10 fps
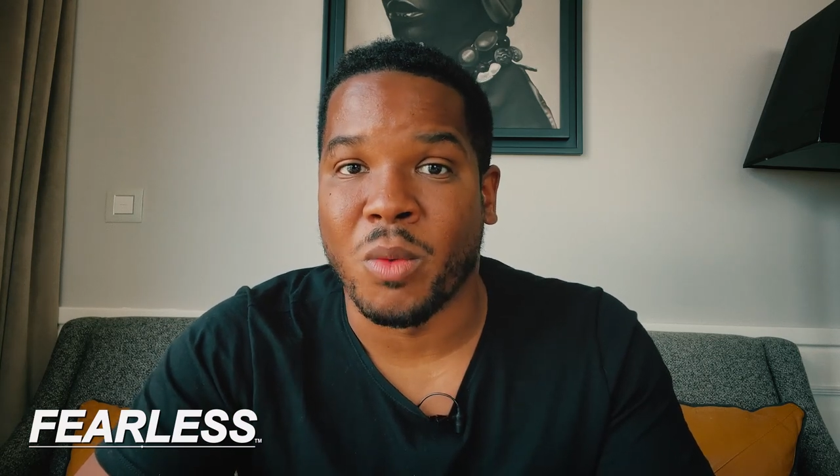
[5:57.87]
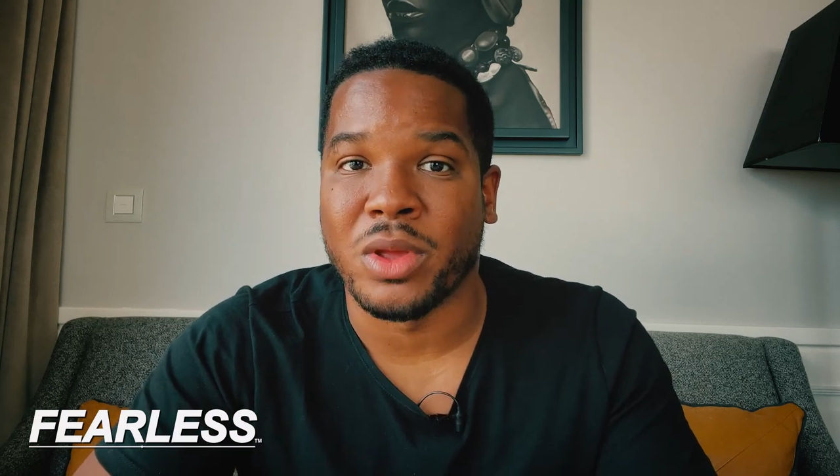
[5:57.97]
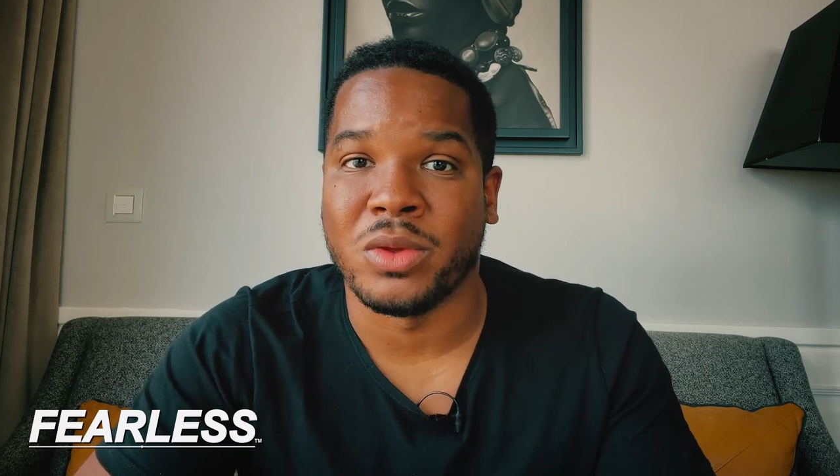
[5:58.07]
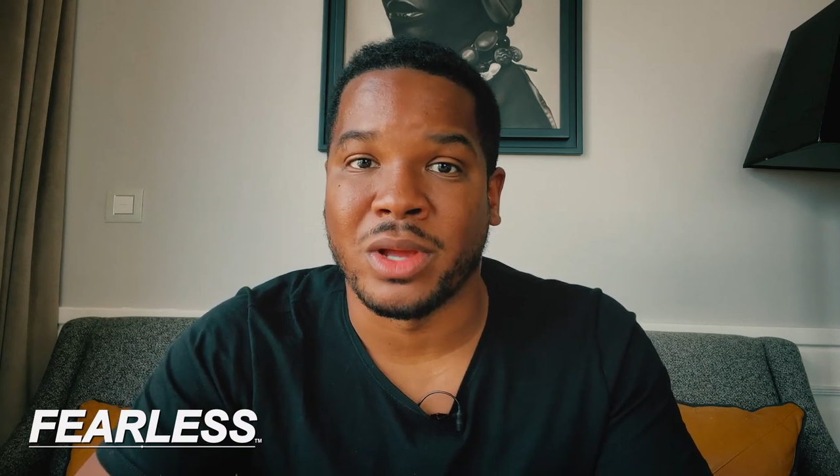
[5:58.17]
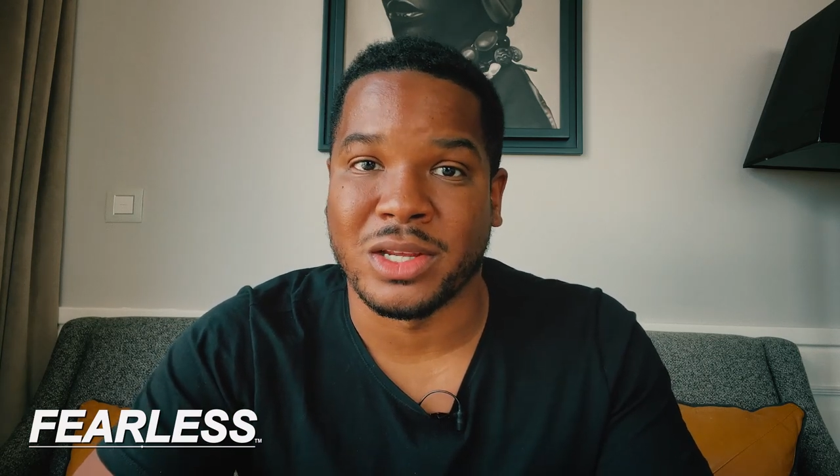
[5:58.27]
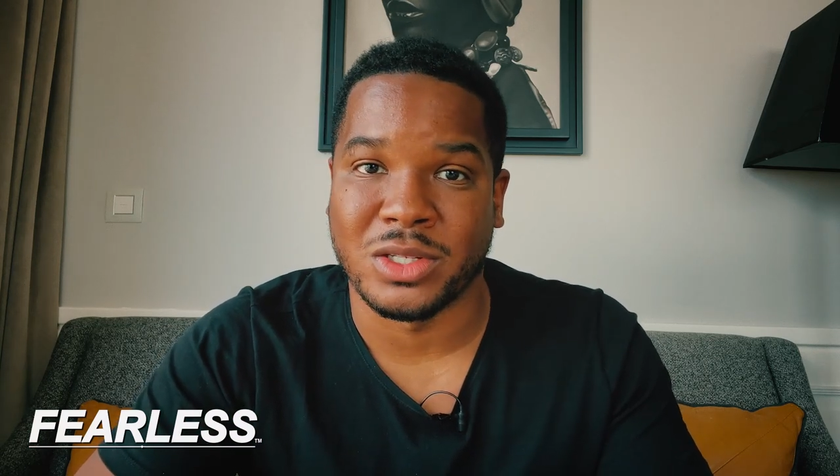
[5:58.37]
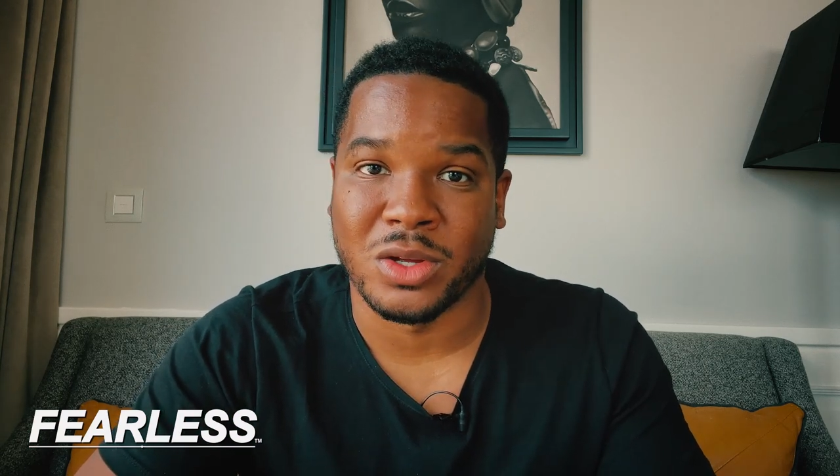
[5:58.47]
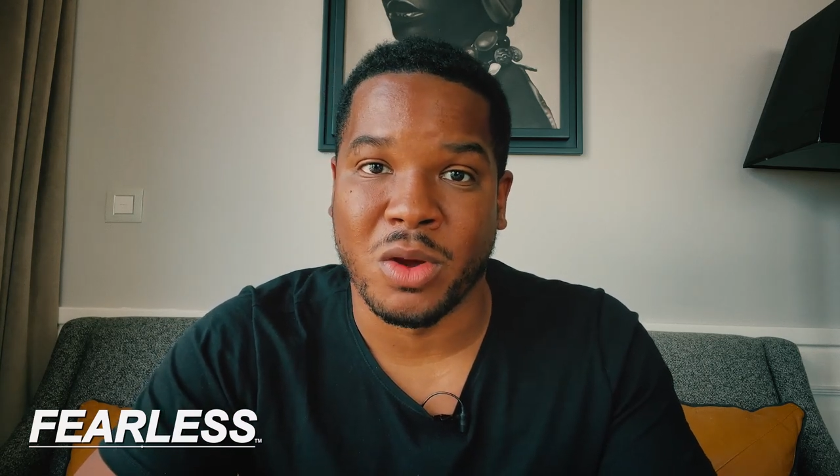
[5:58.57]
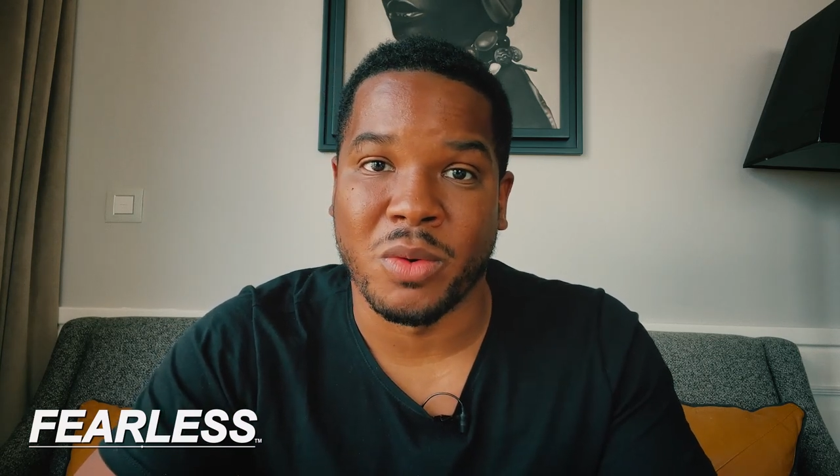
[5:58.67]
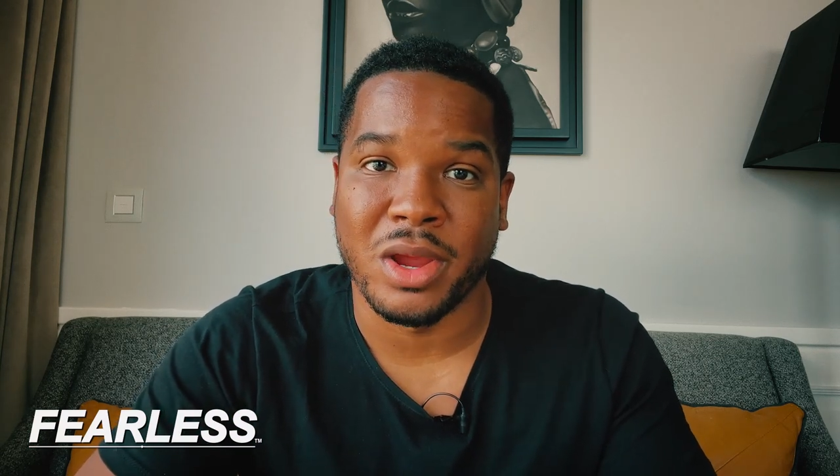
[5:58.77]
I want you guys
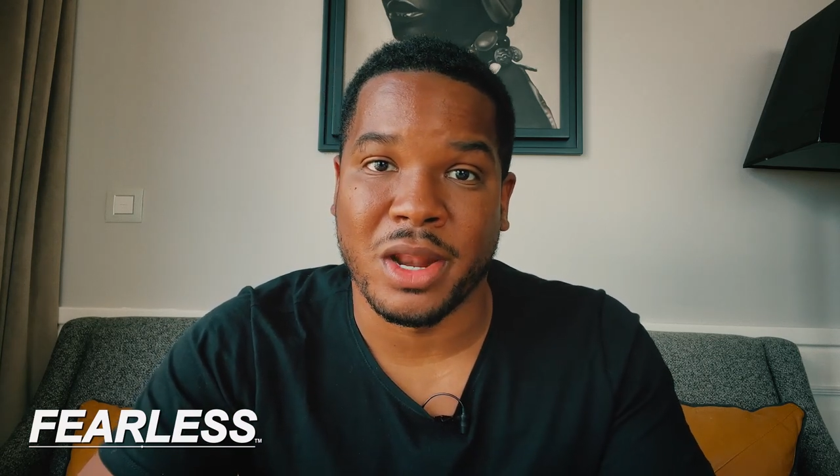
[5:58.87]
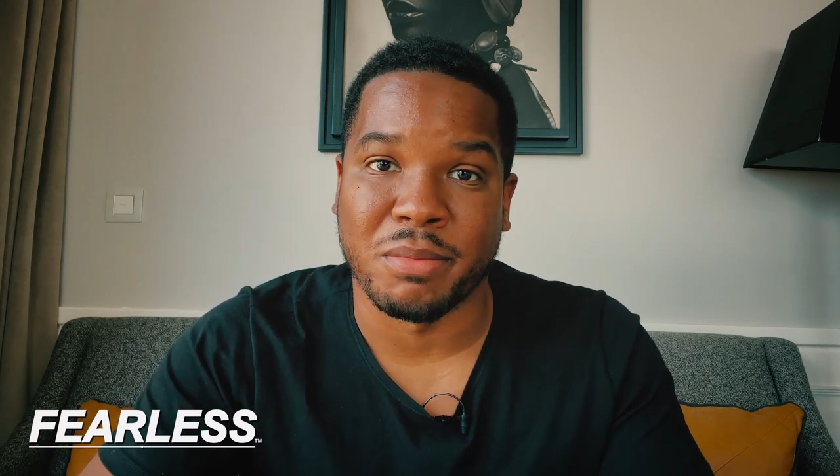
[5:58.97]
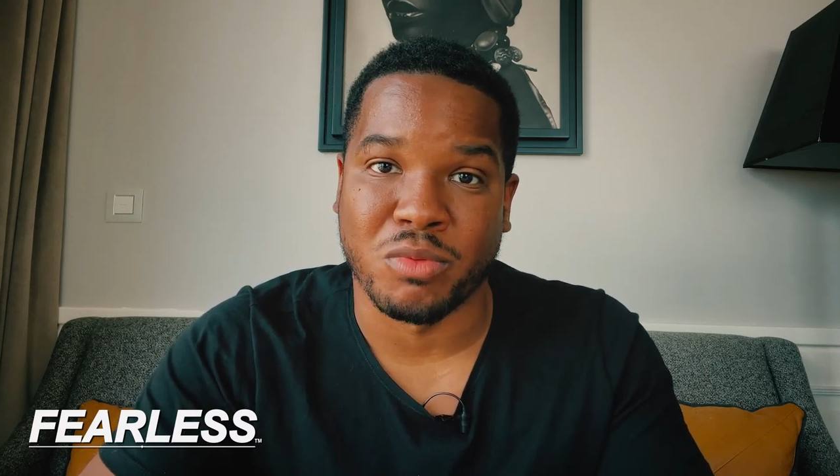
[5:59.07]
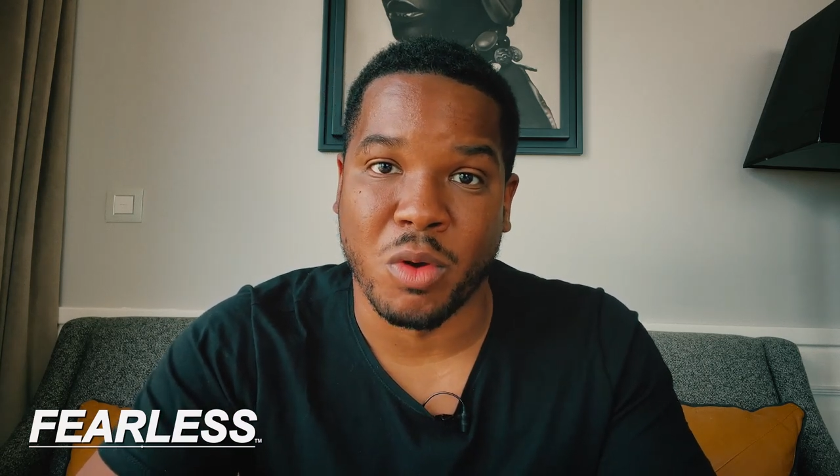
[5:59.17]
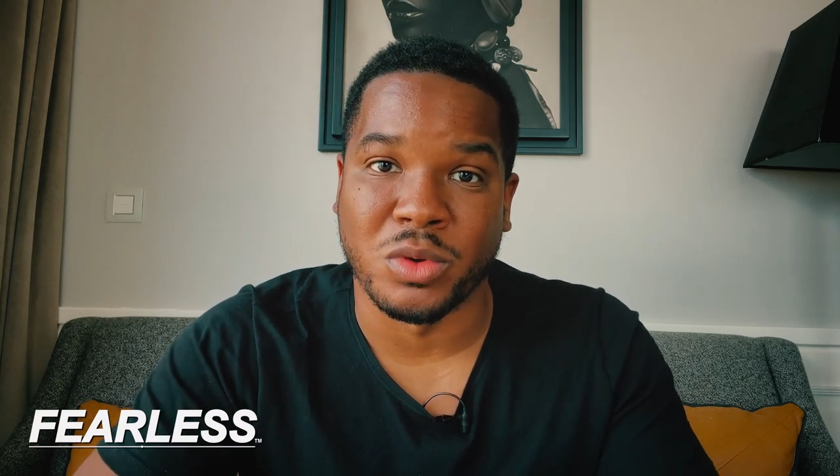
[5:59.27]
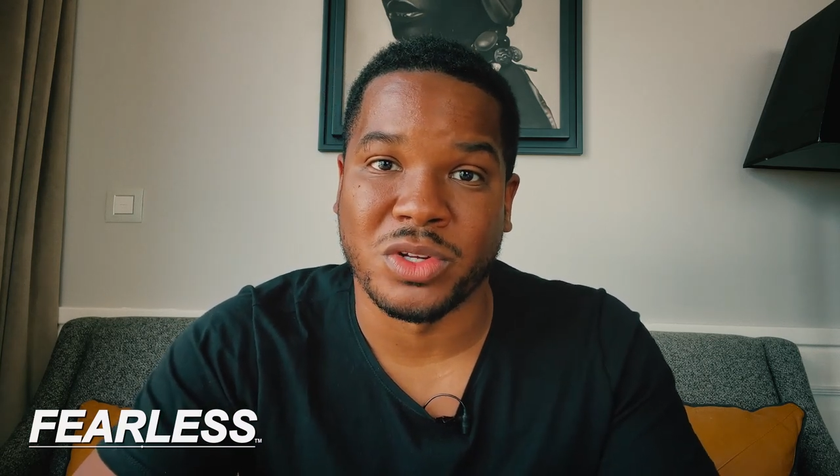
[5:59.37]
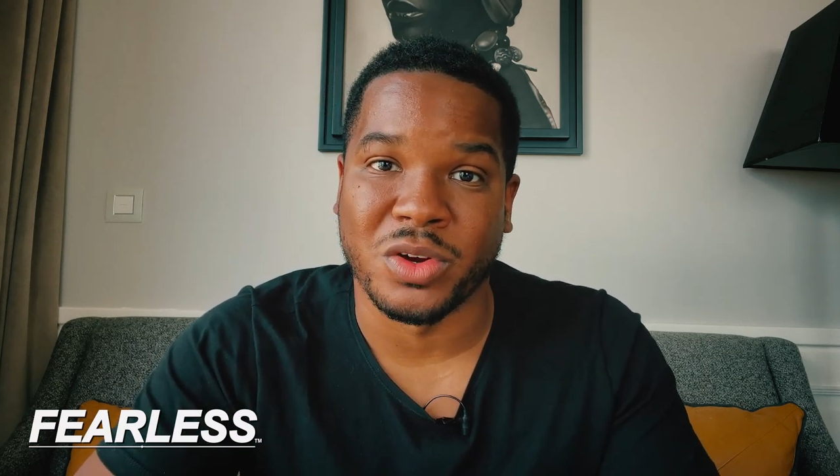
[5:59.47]
to go and approach